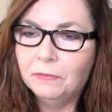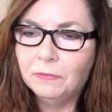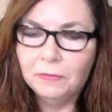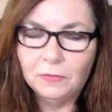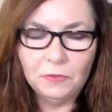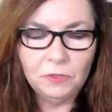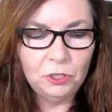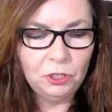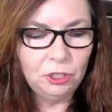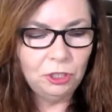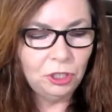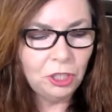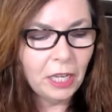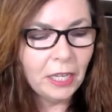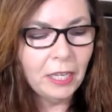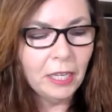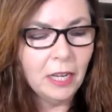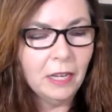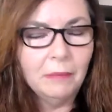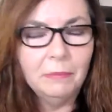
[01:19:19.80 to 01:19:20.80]

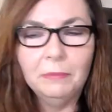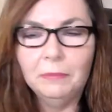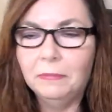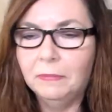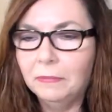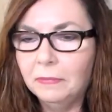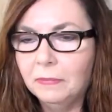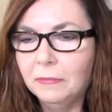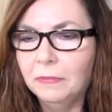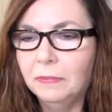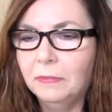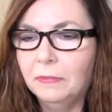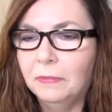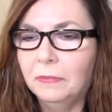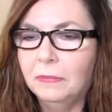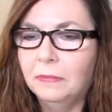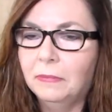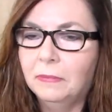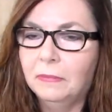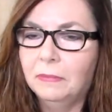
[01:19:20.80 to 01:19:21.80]
Shake it up,
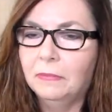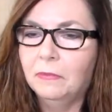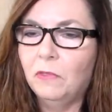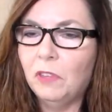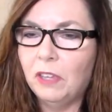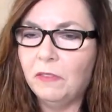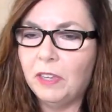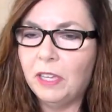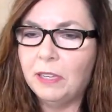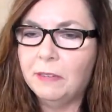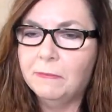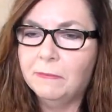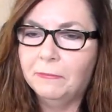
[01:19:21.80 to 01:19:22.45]
VB.